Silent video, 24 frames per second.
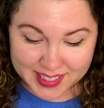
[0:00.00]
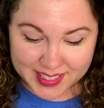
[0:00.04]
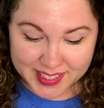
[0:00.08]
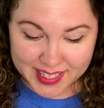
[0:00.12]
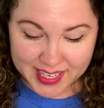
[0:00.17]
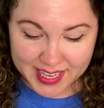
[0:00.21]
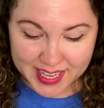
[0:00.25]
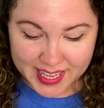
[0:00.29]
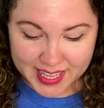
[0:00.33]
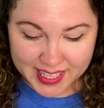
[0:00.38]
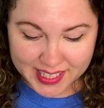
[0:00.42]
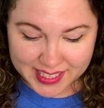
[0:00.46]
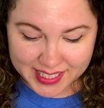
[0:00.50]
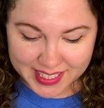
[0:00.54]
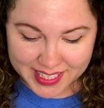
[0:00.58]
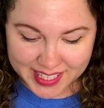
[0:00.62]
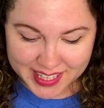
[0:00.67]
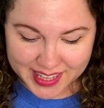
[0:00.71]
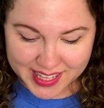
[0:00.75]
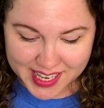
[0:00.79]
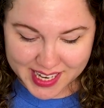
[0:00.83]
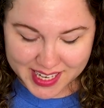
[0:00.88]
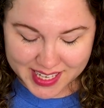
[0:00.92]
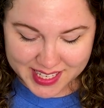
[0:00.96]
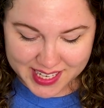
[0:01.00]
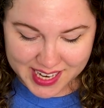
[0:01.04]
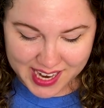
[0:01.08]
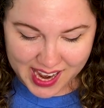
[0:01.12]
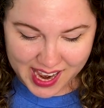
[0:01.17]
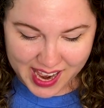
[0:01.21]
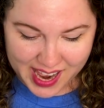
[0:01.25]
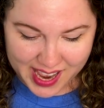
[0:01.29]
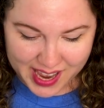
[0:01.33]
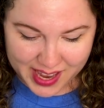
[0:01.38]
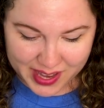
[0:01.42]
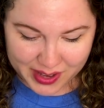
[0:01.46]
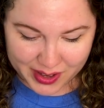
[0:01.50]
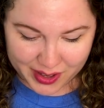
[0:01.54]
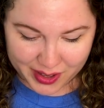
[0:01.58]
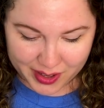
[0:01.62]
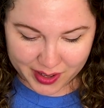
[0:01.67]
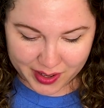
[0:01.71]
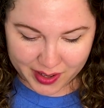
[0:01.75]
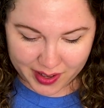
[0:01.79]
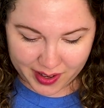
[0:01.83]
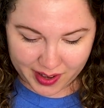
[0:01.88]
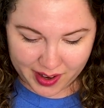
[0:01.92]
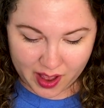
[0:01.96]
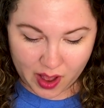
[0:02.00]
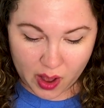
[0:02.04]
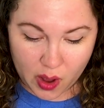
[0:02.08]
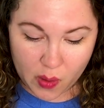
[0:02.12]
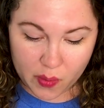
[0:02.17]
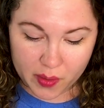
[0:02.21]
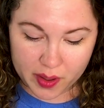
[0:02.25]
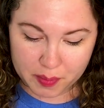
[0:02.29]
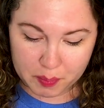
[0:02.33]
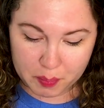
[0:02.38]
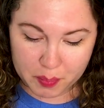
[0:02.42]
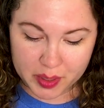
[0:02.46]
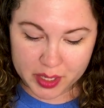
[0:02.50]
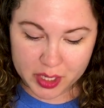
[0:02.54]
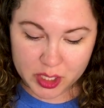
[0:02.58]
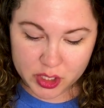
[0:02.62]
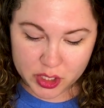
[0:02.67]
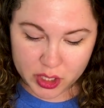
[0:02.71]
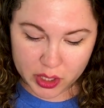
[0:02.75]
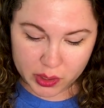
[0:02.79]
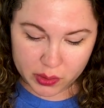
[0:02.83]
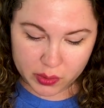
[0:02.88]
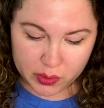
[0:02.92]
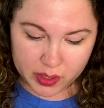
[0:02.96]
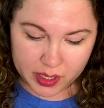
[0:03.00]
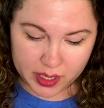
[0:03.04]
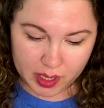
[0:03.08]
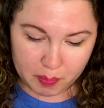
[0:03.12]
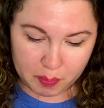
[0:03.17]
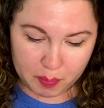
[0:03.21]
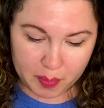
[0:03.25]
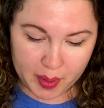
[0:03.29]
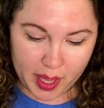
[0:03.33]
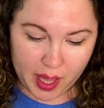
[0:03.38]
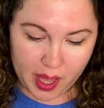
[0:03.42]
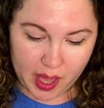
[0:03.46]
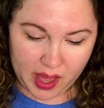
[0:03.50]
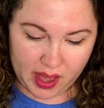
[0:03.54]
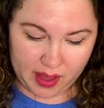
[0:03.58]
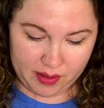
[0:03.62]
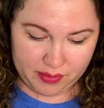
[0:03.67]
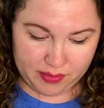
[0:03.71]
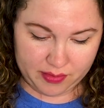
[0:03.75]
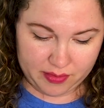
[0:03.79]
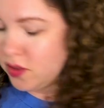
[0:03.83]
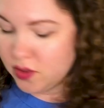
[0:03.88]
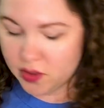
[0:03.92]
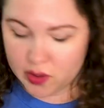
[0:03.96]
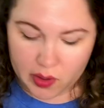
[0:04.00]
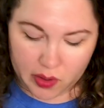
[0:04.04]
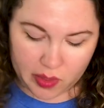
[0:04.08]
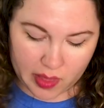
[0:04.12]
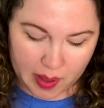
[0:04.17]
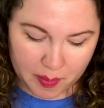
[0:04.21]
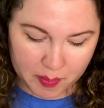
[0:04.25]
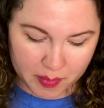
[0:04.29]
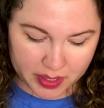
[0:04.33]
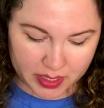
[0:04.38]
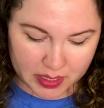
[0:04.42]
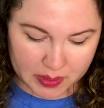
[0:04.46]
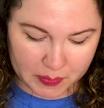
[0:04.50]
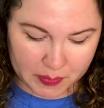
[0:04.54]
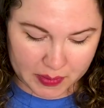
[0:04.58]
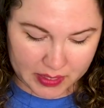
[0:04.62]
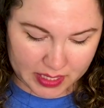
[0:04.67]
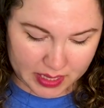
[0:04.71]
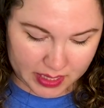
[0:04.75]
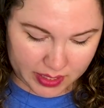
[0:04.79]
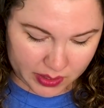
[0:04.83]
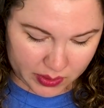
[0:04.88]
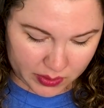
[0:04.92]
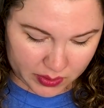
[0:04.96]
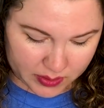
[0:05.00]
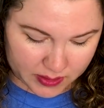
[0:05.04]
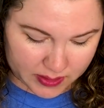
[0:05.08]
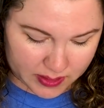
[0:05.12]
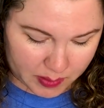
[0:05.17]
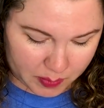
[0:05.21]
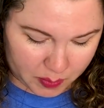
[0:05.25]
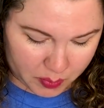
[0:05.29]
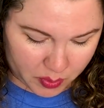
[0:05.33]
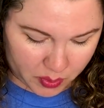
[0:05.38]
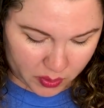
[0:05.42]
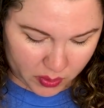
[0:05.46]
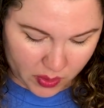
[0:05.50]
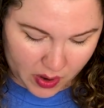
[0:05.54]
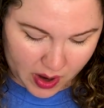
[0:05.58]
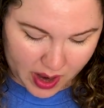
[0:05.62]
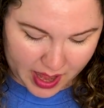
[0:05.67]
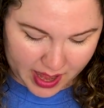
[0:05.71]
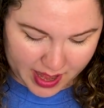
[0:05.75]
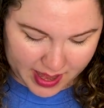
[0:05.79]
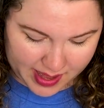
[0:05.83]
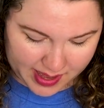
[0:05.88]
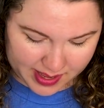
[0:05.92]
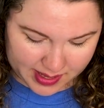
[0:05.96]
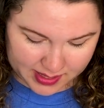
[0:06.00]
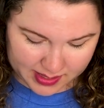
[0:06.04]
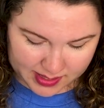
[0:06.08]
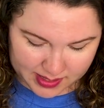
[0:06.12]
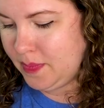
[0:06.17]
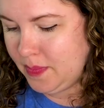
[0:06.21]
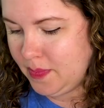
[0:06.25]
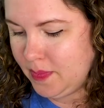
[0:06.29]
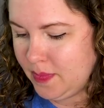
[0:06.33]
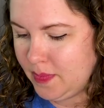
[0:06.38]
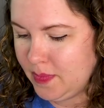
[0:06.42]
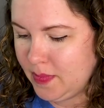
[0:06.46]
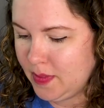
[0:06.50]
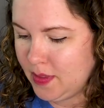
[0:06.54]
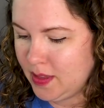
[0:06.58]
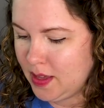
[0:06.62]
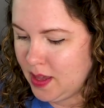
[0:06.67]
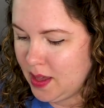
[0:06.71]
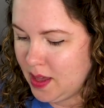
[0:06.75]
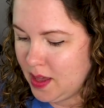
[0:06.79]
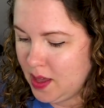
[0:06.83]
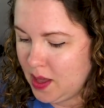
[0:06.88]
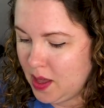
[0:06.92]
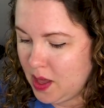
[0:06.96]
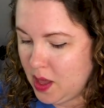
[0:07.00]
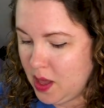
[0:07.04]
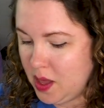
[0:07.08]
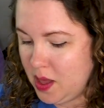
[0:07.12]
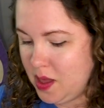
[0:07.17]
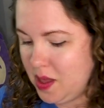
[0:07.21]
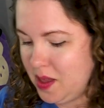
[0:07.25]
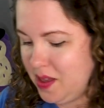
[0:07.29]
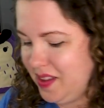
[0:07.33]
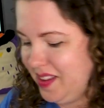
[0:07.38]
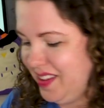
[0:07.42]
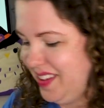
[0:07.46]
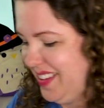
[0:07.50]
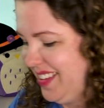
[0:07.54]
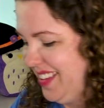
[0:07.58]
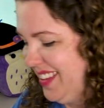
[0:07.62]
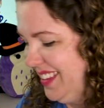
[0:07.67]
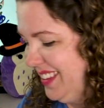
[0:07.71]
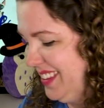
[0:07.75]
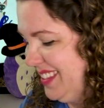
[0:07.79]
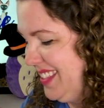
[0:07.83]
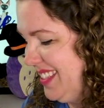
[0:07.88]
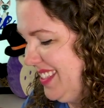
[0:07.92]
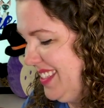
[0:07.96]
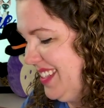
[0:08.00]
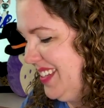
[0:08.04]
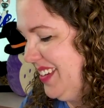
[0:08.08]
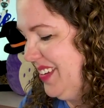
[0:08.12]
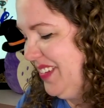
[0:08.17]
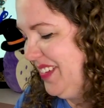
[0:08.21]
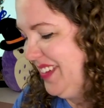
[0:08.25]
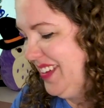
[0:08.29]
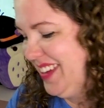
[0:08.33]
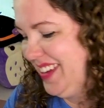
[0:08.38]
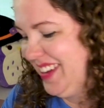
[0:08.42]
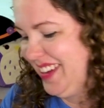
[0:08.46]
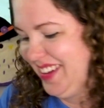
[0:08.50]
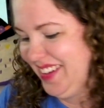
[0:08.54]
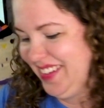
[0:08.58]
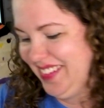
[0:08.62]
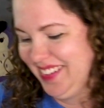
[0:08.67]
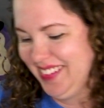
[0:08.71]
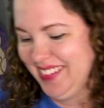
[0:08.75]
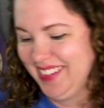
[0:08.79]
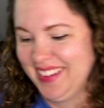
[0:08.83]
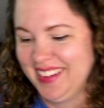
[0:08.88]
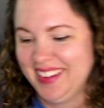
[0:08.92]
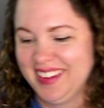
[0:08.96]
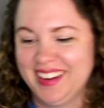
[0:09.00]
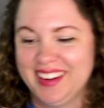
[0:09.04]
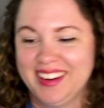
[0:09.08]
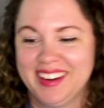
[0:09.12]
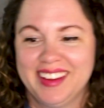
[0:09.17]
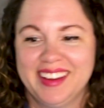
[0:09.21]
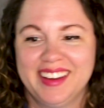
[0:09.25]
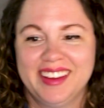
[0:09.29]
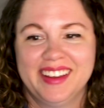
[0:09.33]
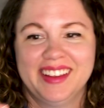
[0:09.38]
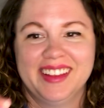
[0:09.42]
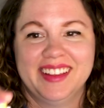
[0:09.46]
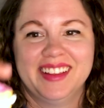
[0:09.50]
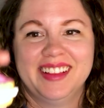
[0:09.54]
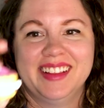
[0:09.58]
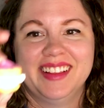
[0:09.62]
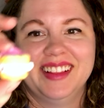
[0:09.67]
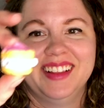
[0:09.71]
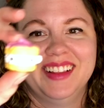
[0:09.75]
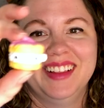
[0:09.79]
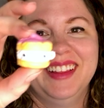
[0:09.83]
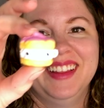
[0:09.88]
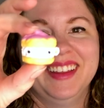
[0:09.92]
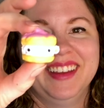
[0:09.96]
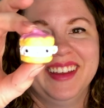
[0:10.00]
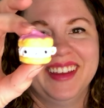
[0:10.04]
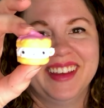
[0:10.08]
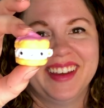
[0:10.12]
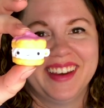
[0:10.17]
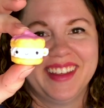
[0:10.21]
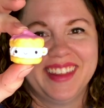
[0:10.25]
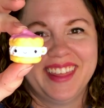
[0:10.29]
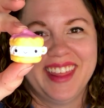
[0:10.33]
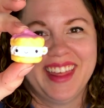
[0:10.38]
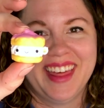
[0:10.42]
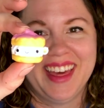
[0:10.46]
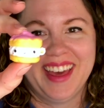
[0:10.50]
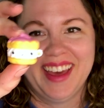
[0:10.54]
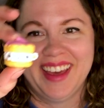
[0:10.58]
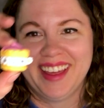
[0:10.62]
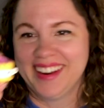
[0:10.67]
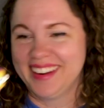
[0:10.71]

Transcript: Tilly the tiger. Oh, and Petunia Puff. So that must be the little surprise. Oh, it's so cute. Look at that.